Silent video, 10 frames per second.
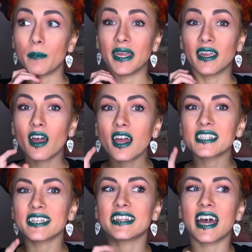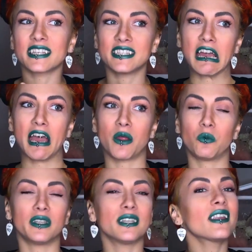because at that
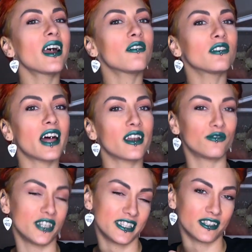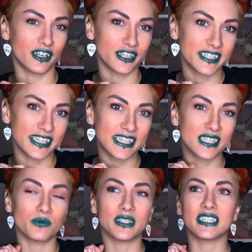time we didn't have a lot of
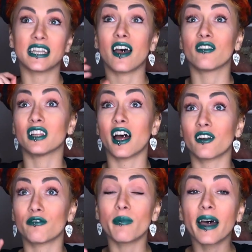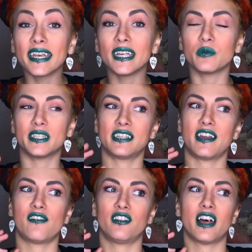resources, we didn't have a lot of money, we didn't
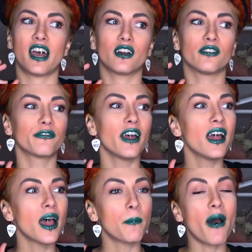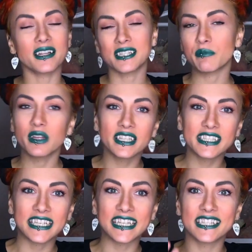have a lot of
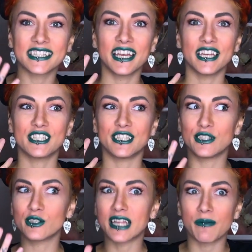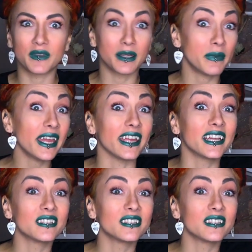possibilities to do something big.